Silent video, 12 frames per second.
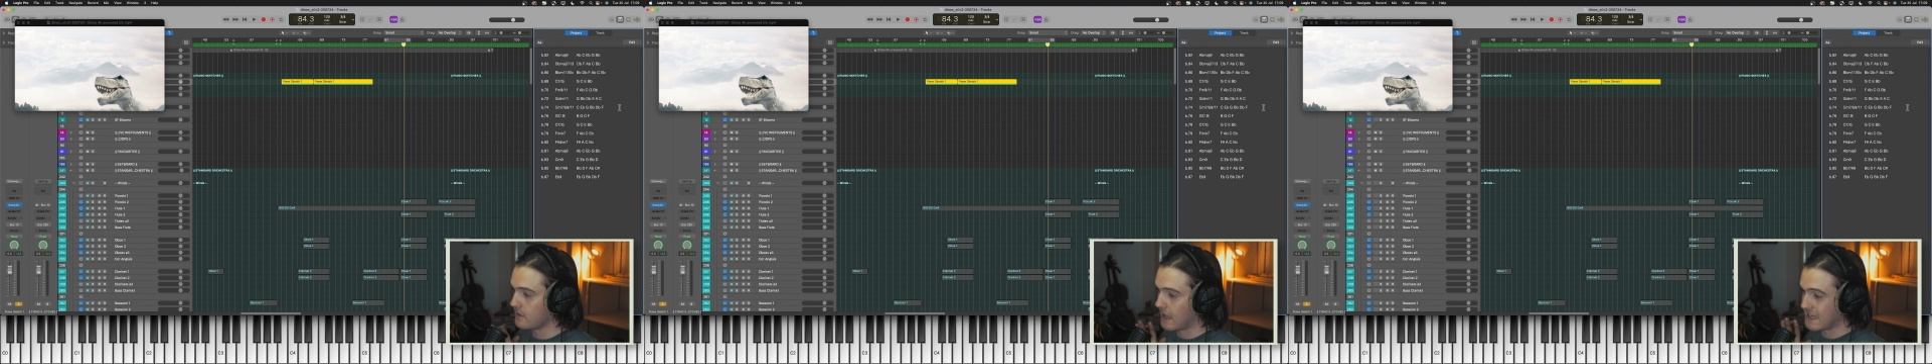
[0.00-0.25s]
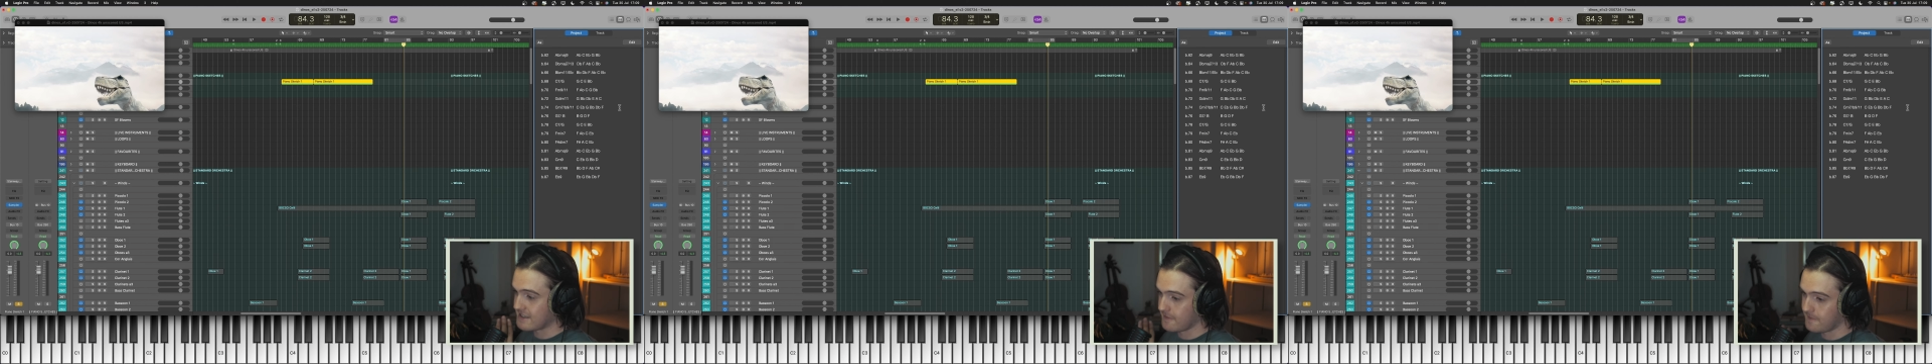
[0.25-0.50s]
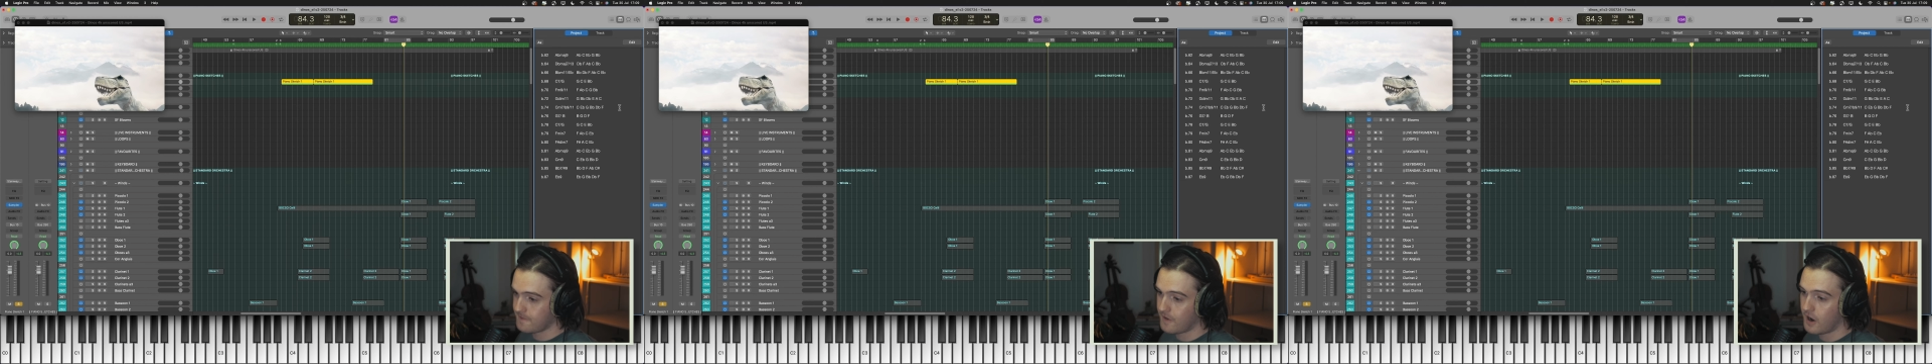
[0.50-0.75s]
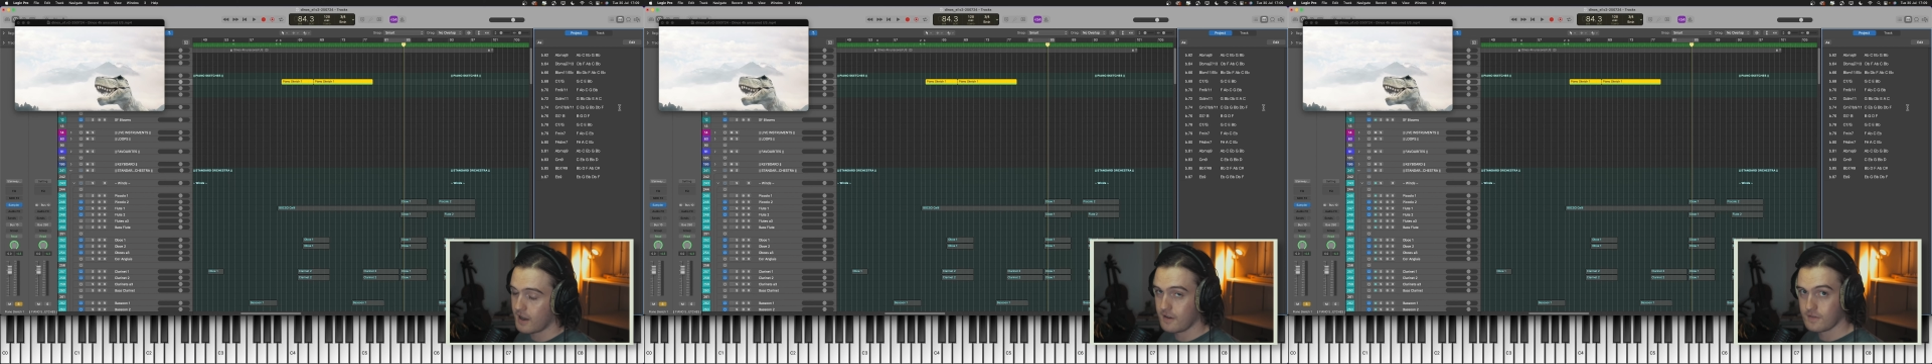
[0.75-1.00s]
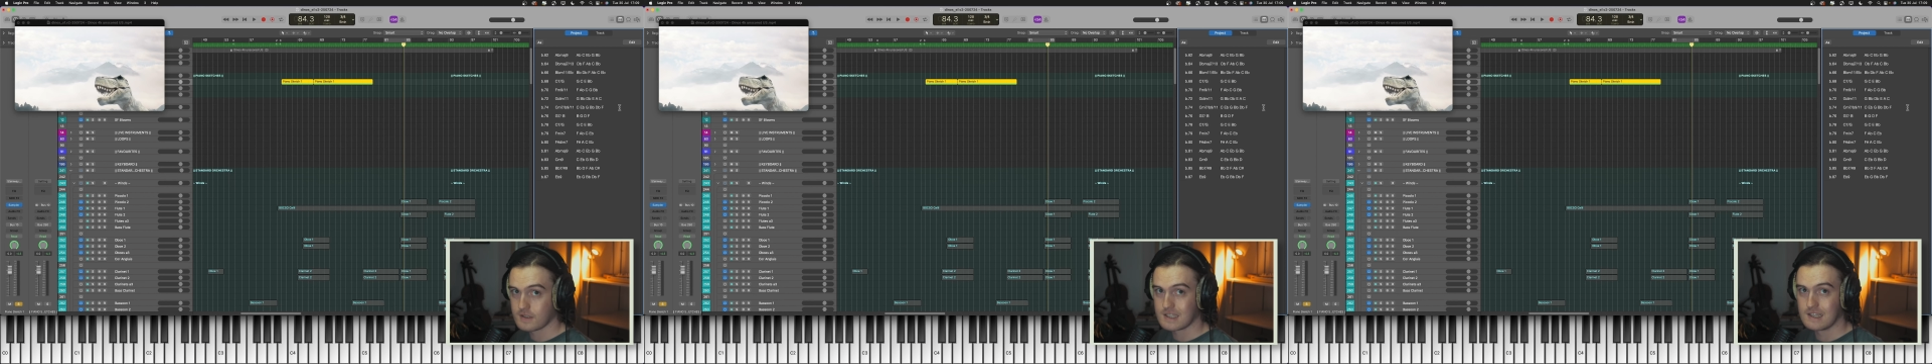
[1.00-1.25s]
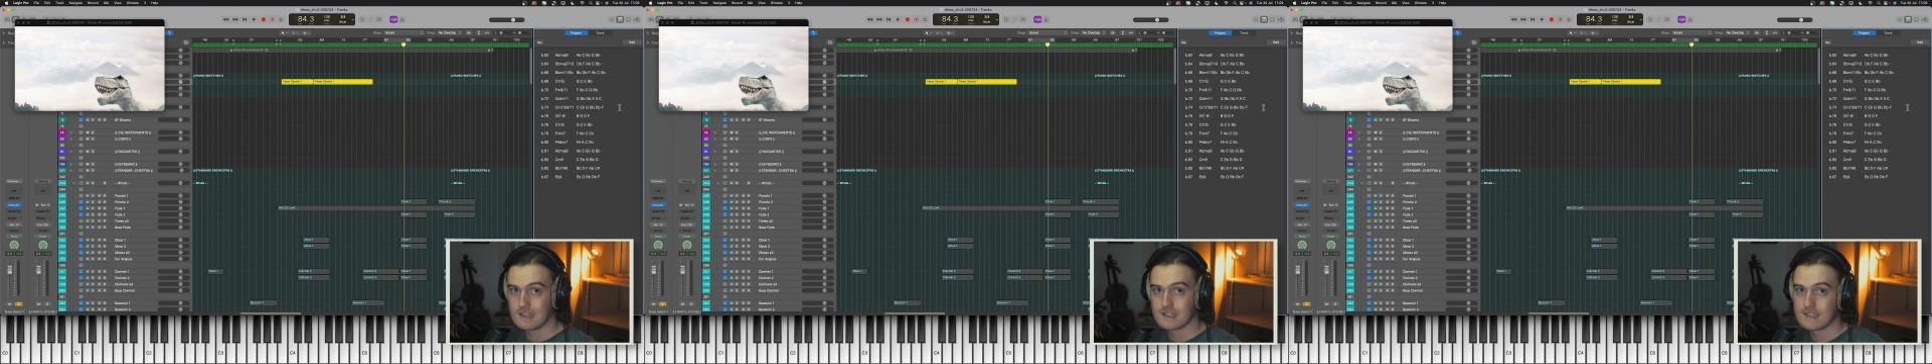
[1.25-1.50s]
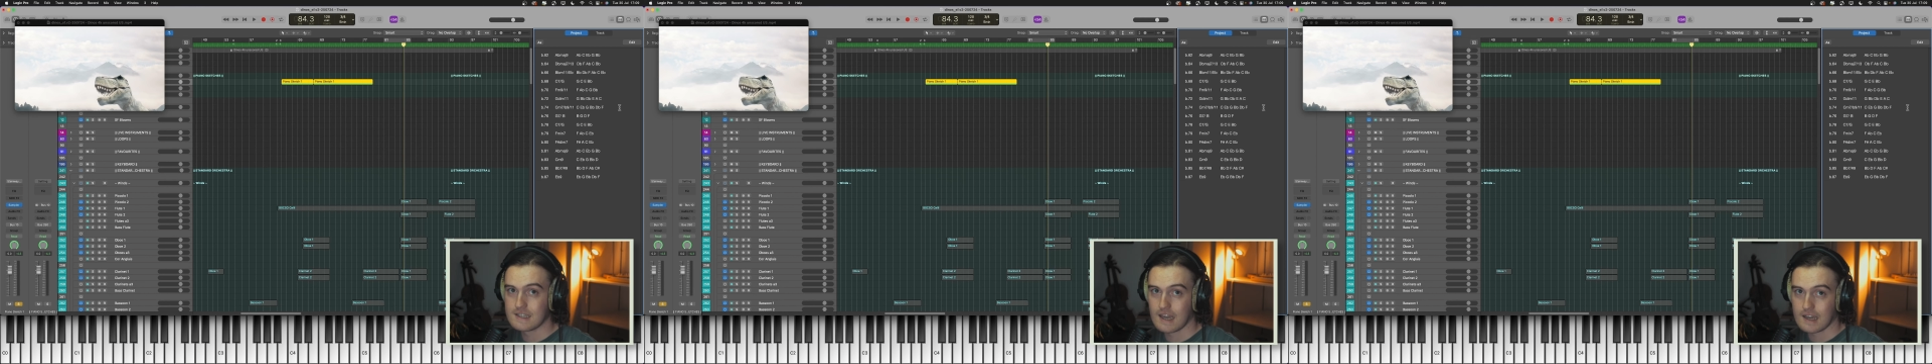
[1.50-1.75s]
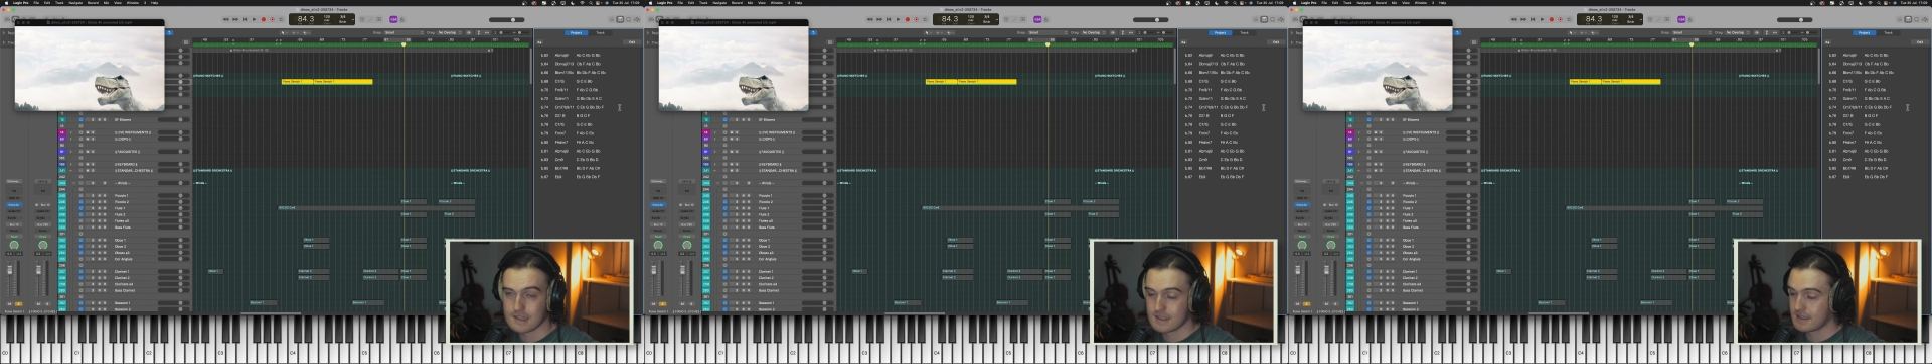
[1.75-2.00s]
that's a 5 to the
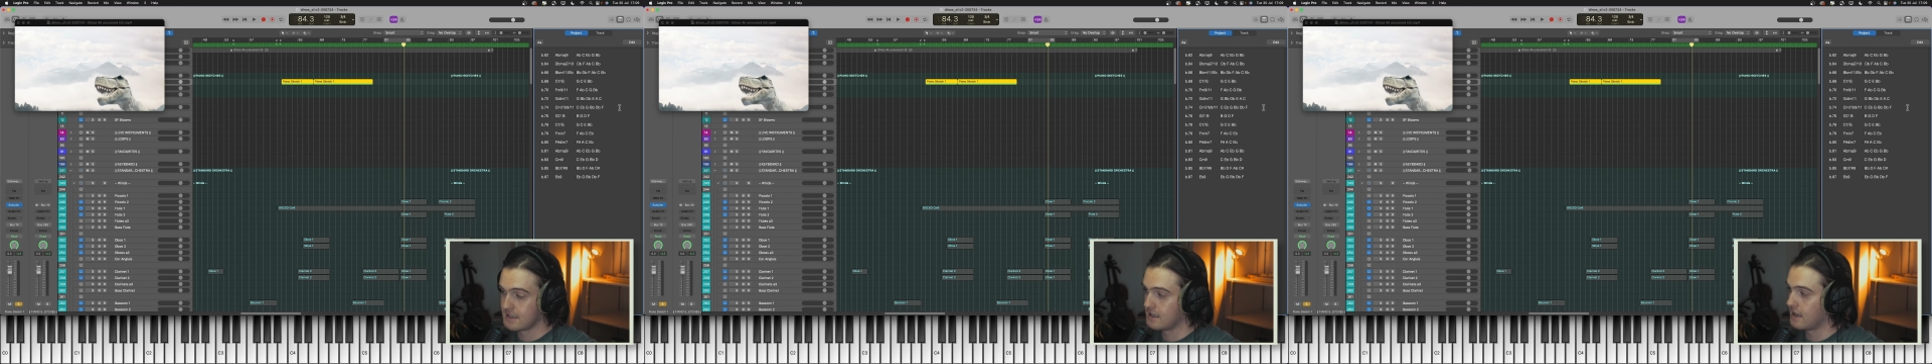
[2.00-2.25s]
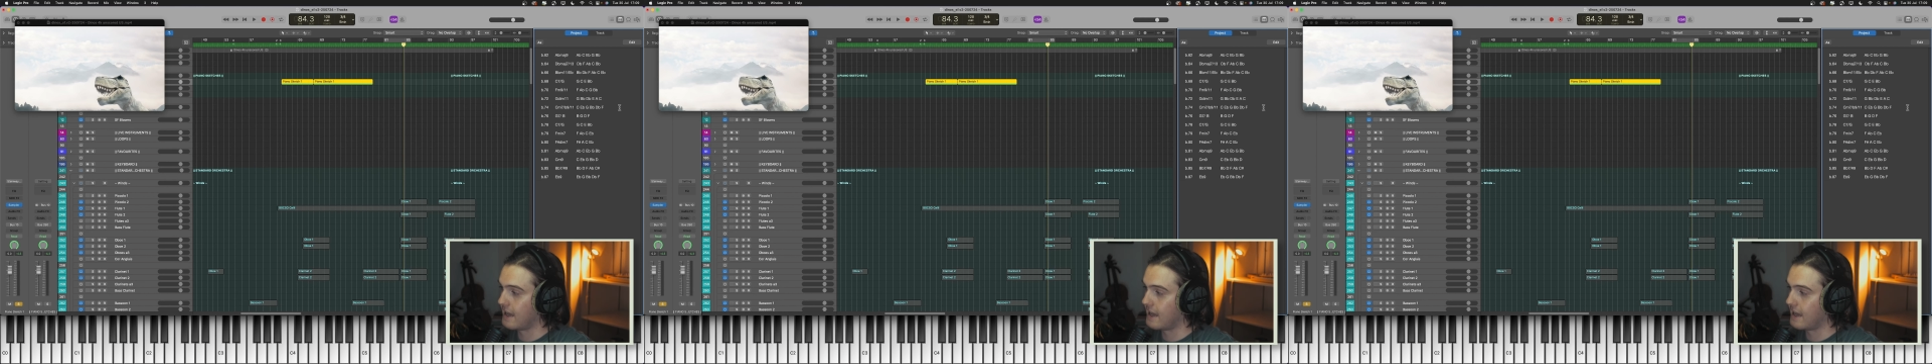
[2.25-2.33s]
6.